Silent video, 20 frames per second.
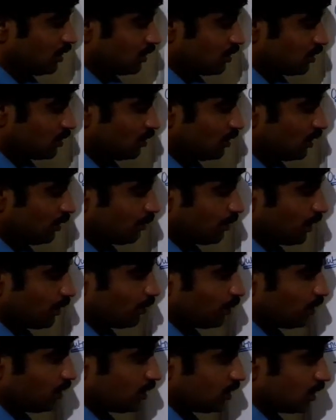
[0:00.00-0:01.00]
So the
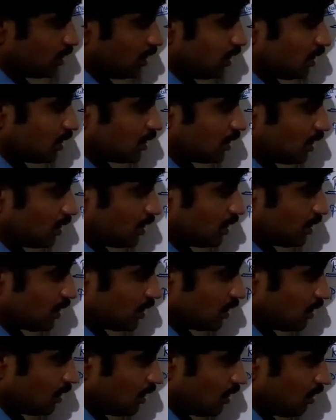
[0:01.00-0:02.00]
proportionate
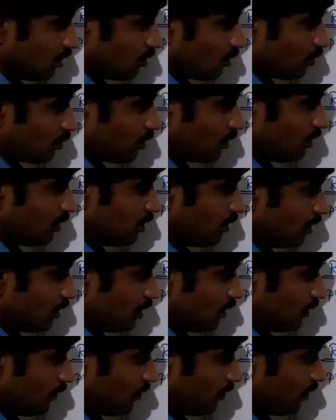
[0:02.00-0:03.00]
changes in output
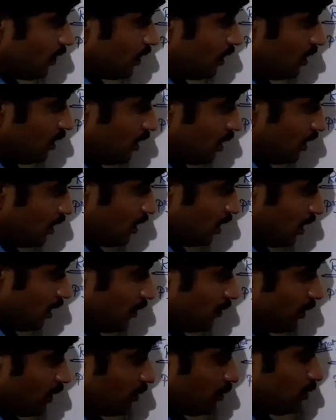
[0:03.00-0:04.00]
for a
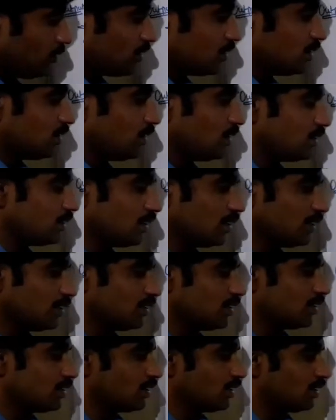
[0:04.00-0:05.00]
proportionate
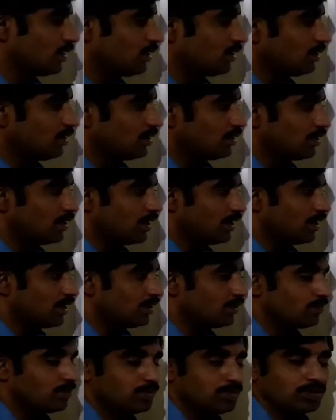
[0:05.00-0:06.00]
changes in the
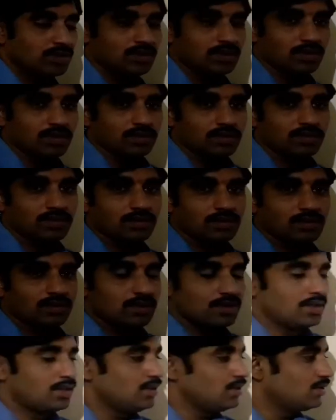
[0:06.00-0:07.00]
input
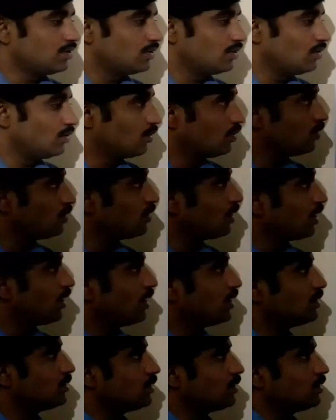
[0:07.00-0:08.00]
is known
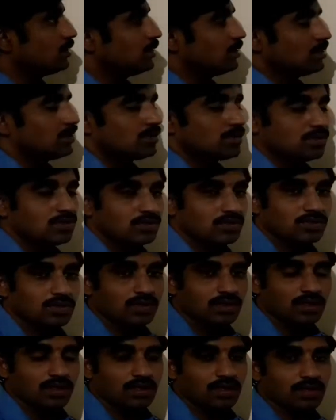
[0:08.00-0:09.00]
as returns to
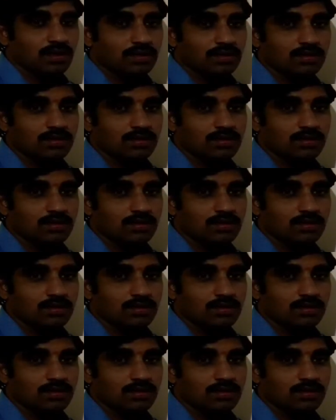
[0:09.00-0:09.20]
scale.